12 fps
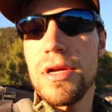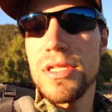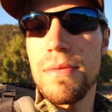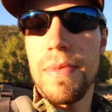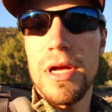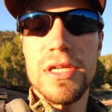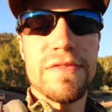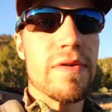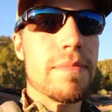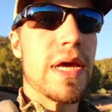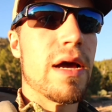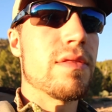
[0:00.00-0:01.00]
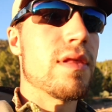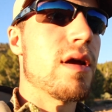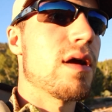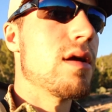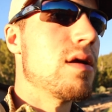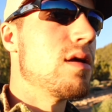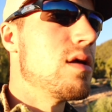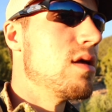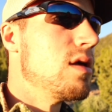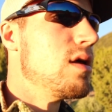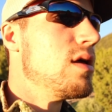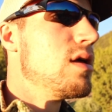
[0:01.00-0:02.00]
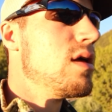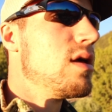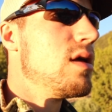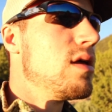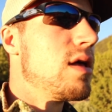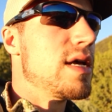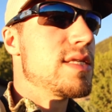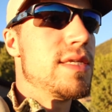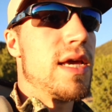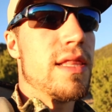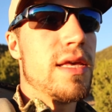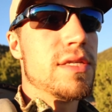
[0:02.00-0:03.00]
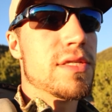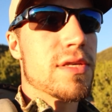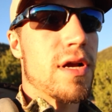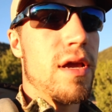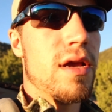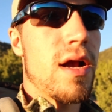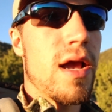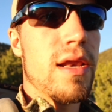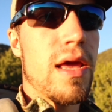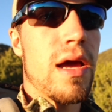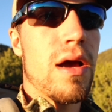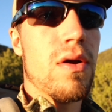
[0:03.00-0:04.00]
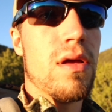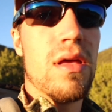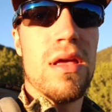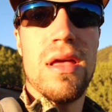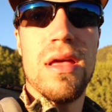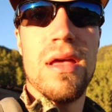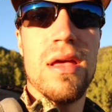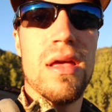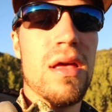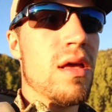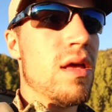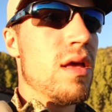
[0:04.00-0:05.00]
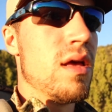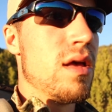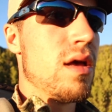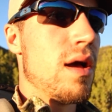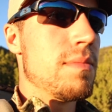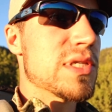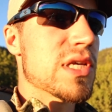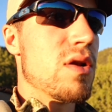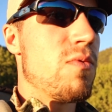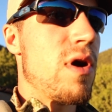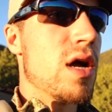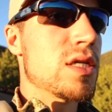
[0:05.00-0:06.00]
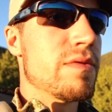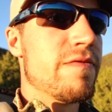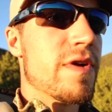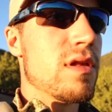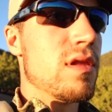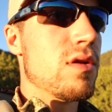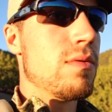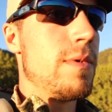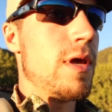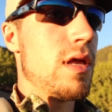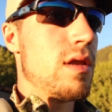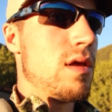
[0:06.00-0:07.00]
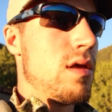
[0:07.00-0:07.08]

there's a bunch of them down there. I see at least 3 right now. I'm just gonna watch them for a little bit.